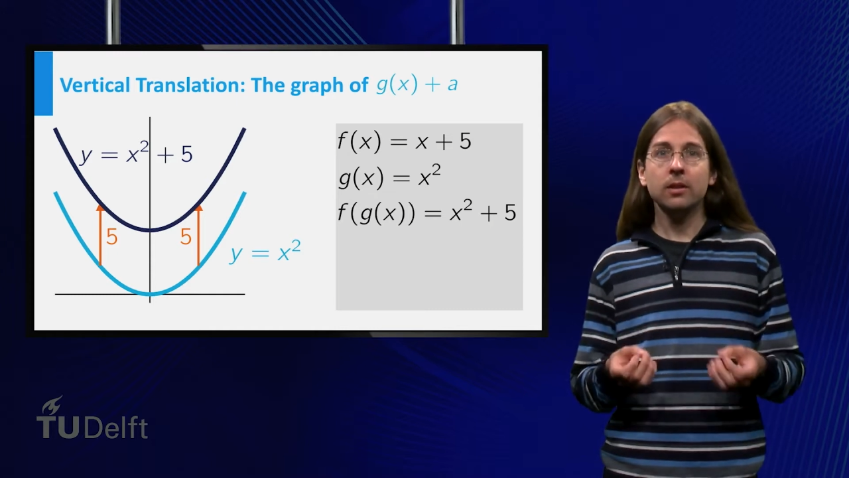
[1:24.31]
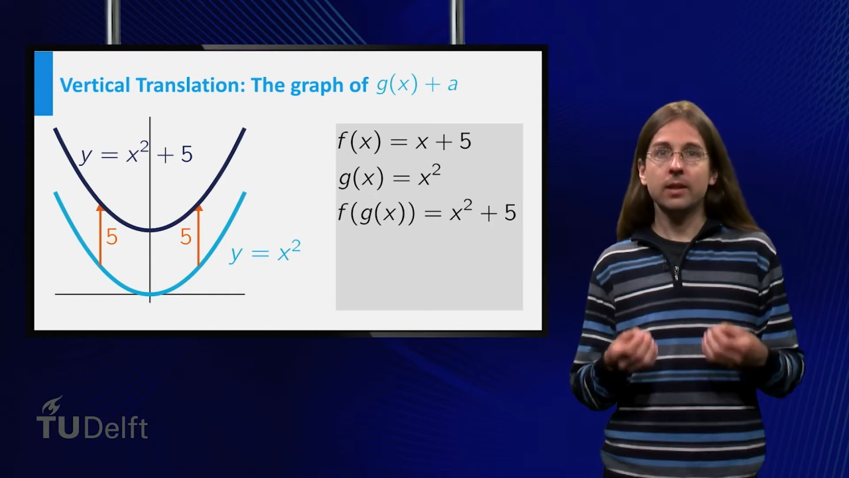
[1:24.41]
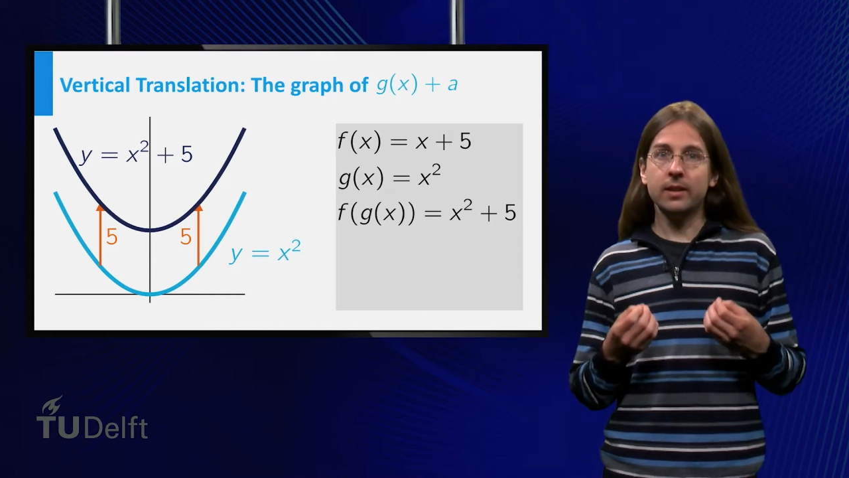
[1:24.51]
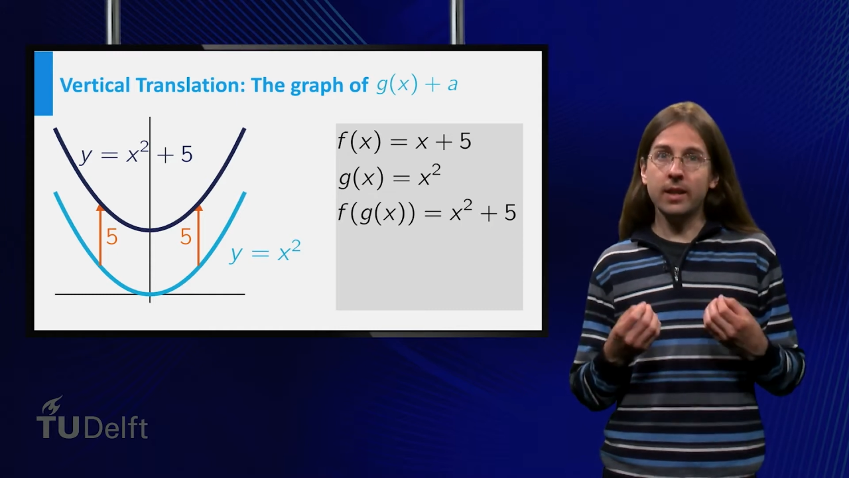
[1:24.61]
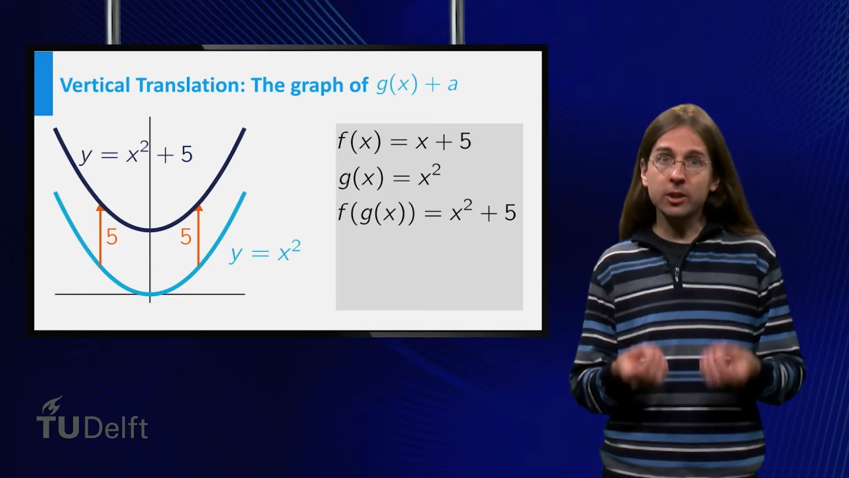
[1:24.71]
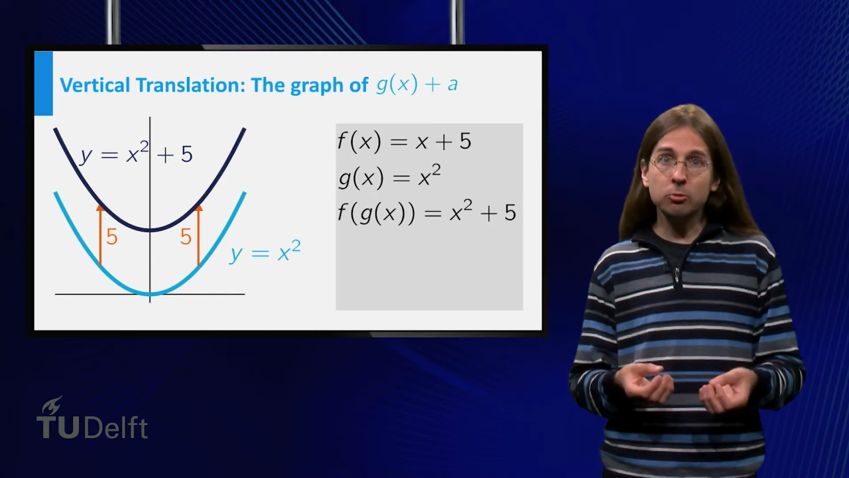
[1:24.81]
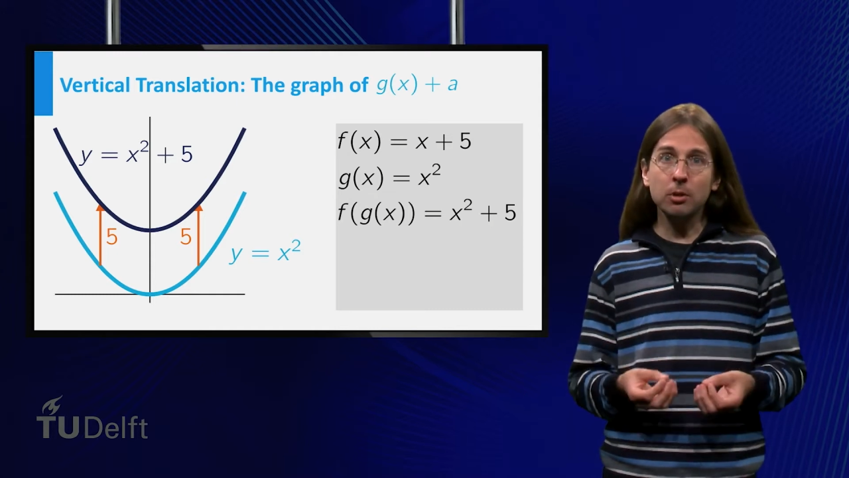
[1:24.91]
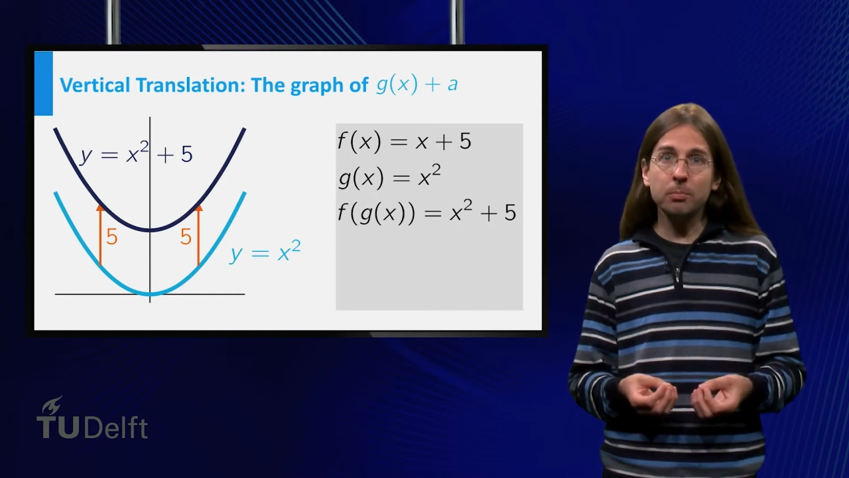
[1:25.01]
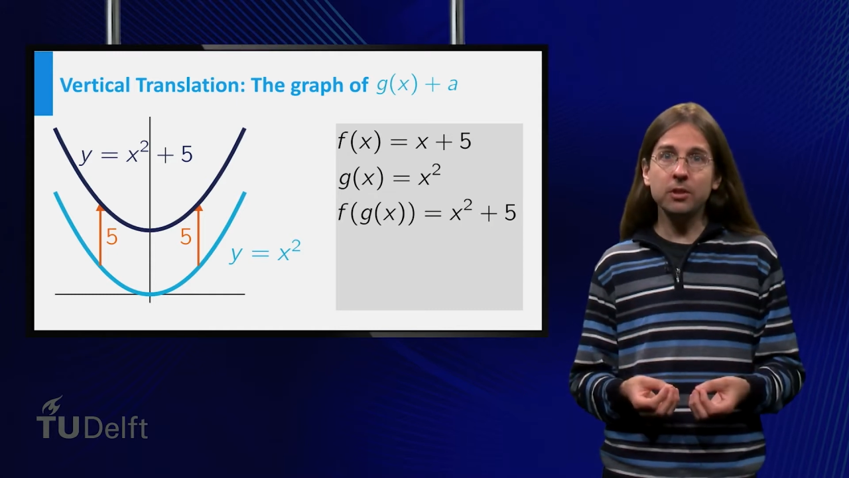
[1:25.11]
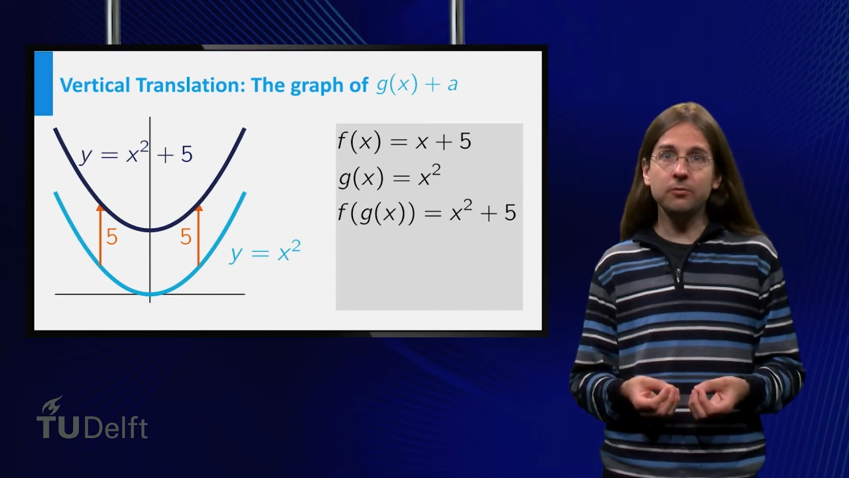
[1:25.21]
at x
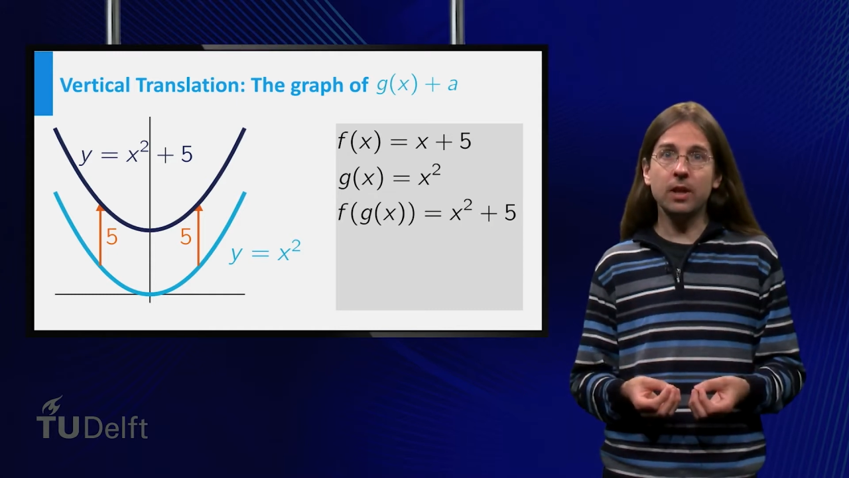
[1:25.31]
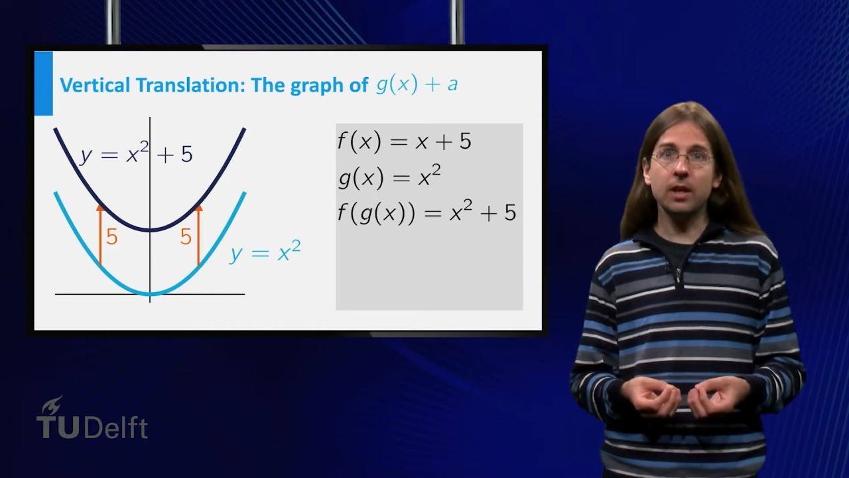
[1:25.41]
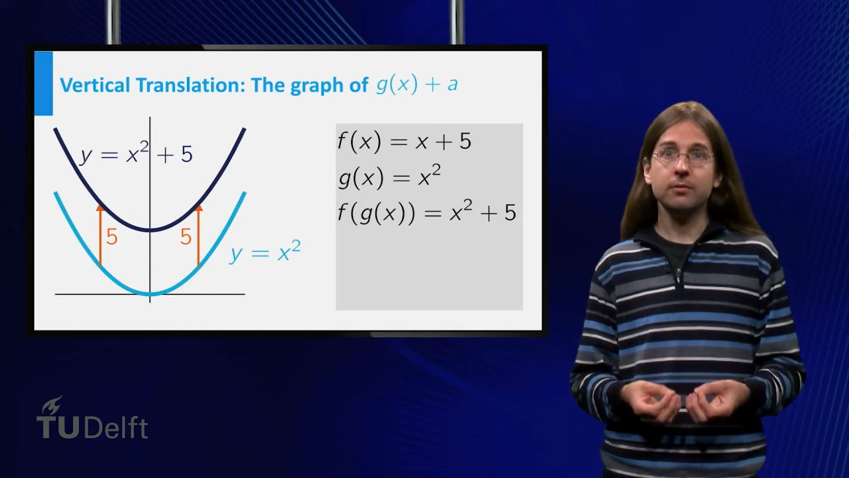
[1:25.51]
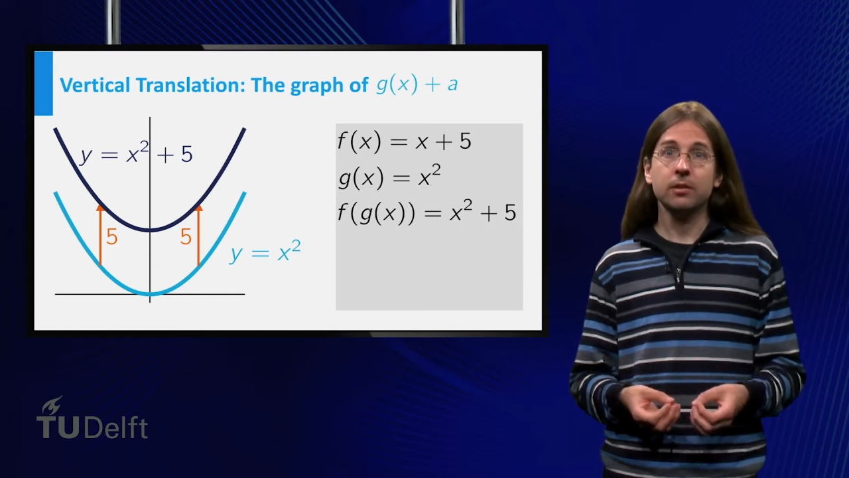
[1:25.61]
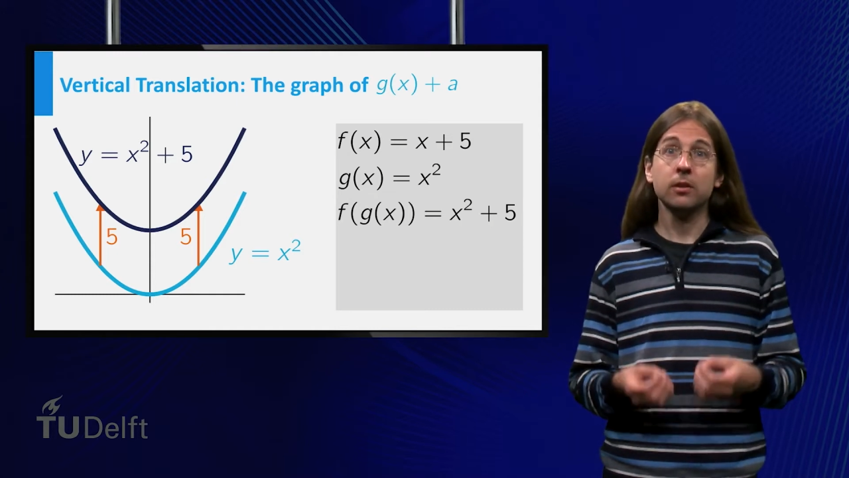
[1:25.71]
squared plus five